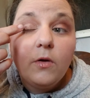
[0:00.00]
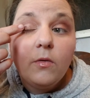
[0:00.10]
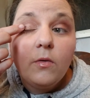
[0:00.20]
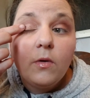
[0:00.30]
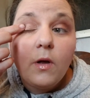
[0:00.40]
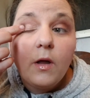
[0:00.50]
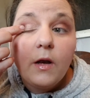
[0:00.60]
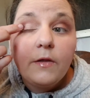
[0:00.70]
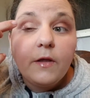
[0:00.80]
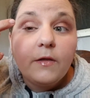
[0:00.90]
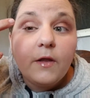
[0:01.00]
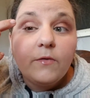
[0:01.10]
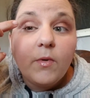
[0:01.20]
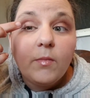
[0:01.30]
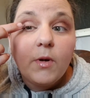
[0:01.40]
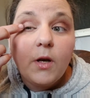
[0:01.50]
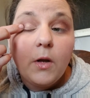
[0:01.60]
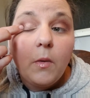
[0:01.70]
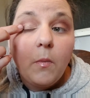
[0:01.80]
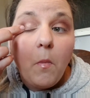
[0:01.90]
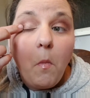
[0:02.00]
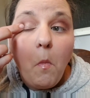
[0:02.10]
too, and I think that's what I'm going to do.